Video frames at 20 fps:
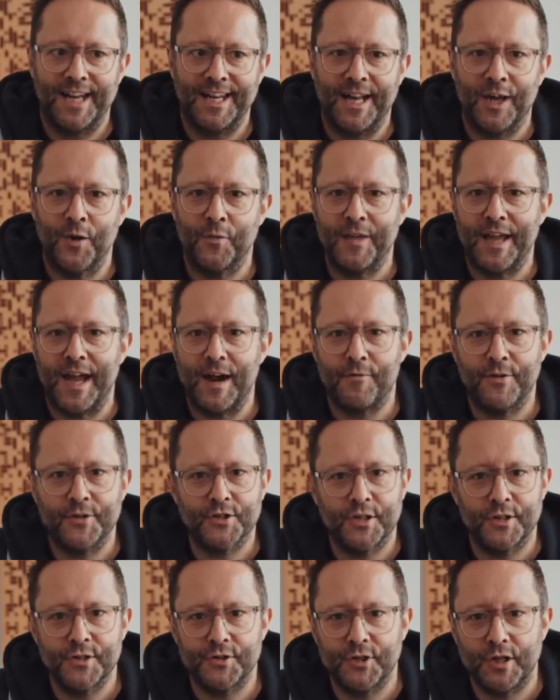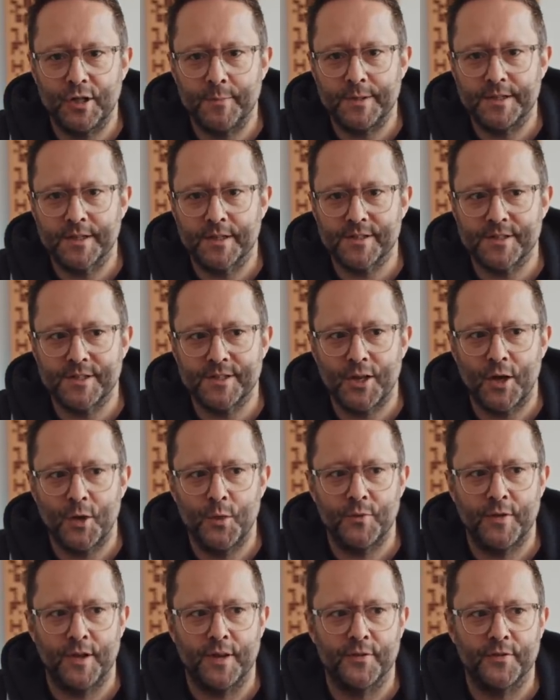Now the average consumer doesn't
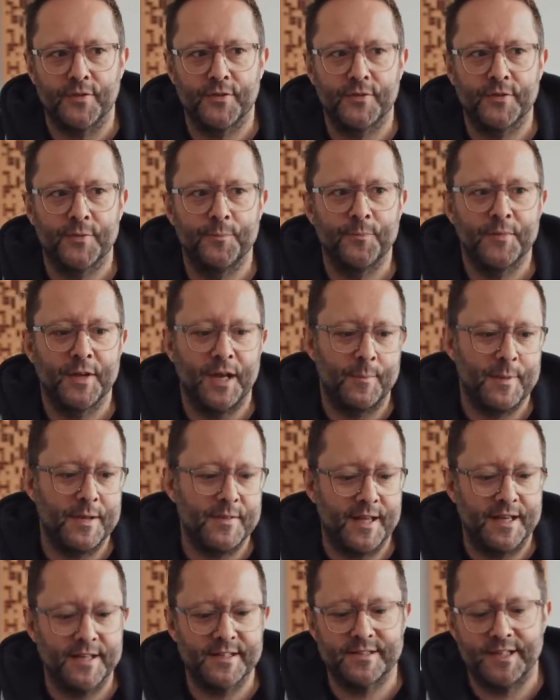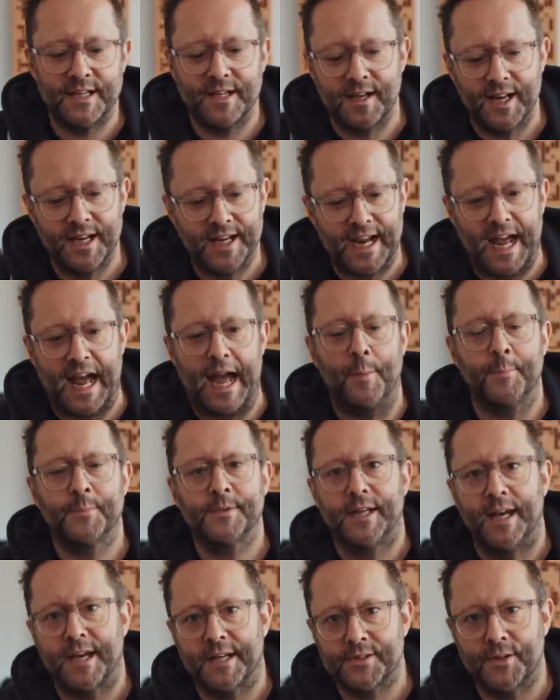know this. I mean, they see like
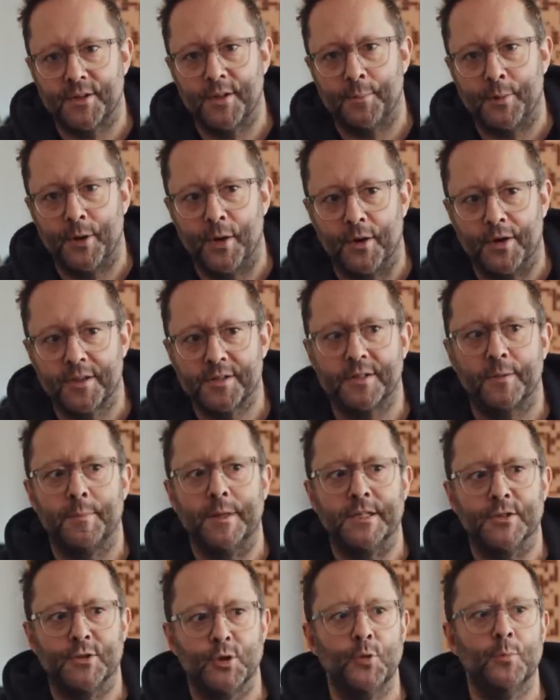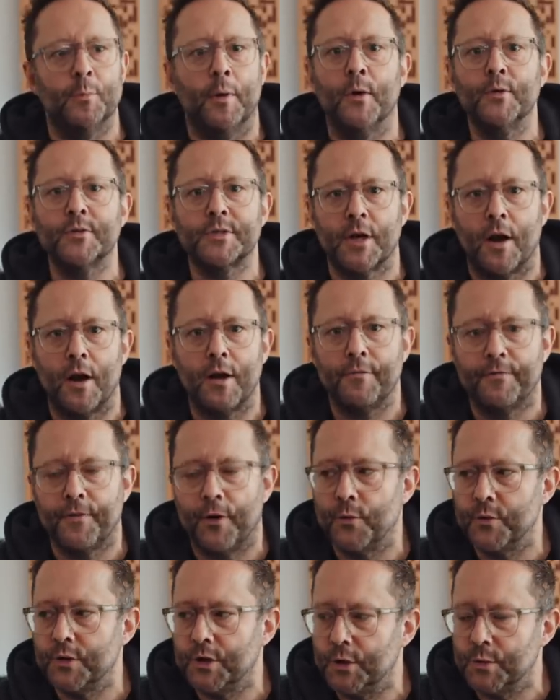aptX on a box. I mean, do most
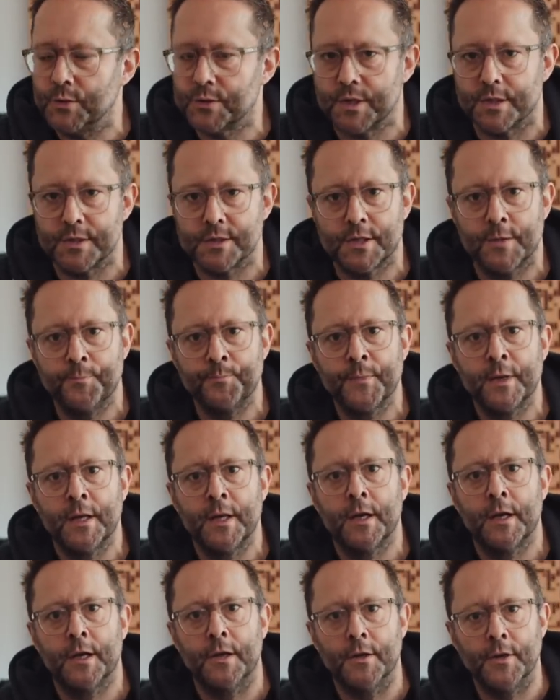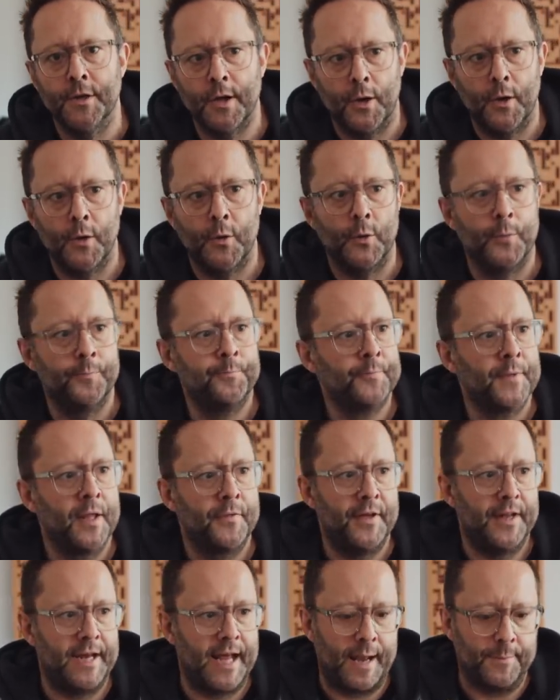iPhone users know
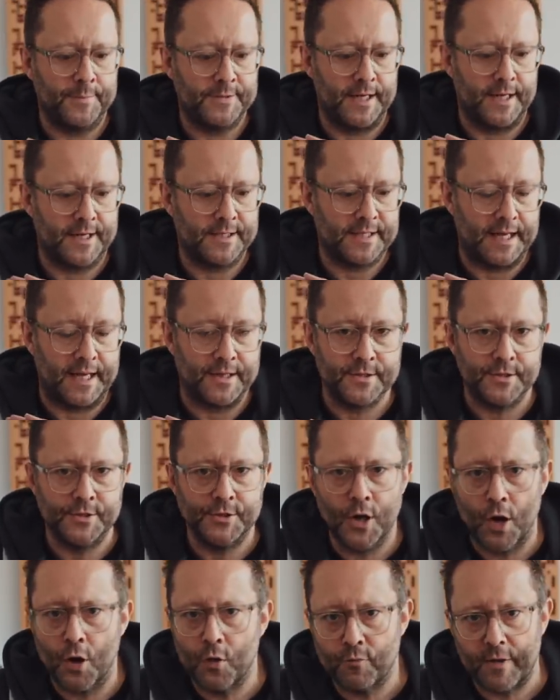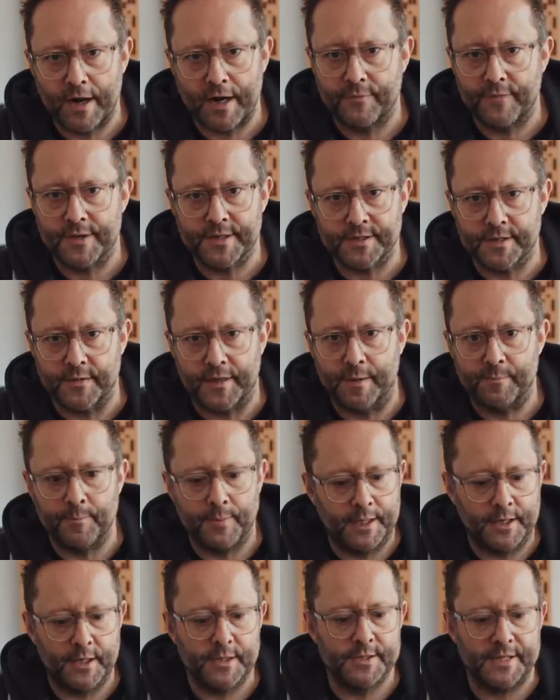that aptX has no relevance to them
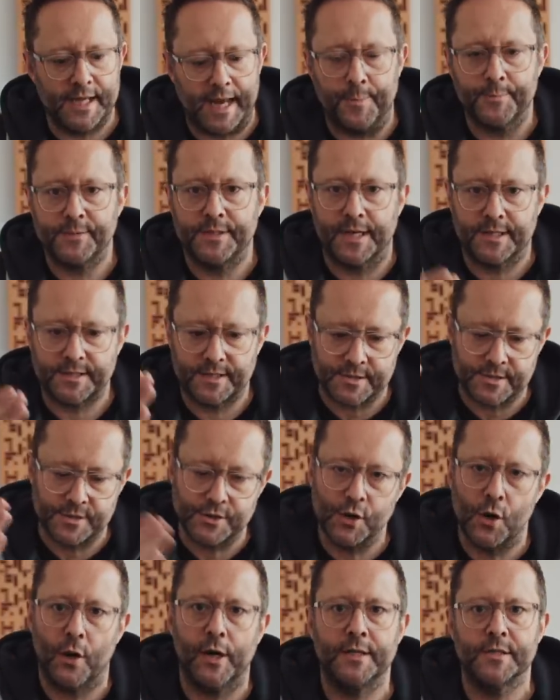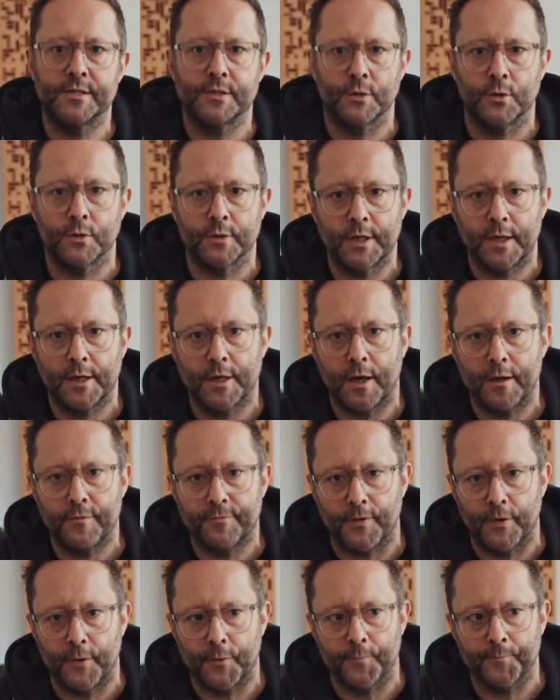because aptX is not installed in an
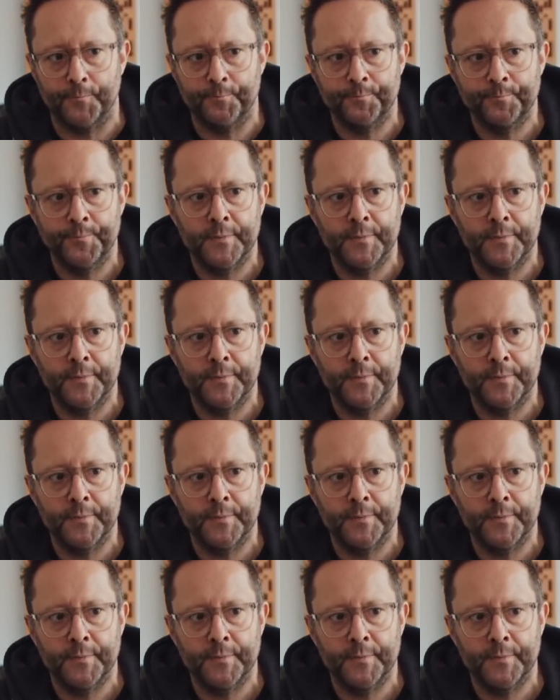iPhone?